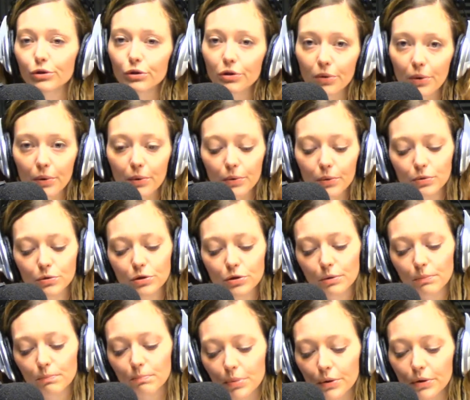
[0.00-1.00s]
clothes or
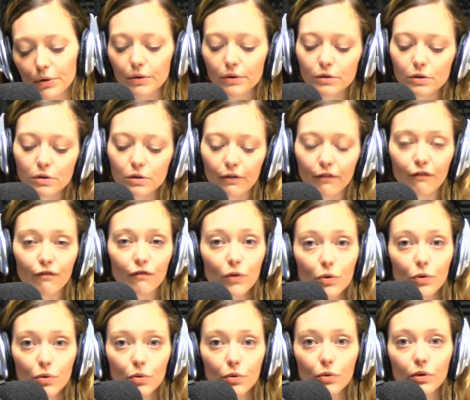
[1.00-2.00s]
books or
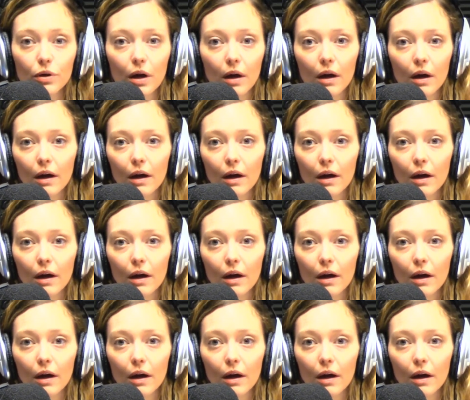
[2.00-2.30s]
food,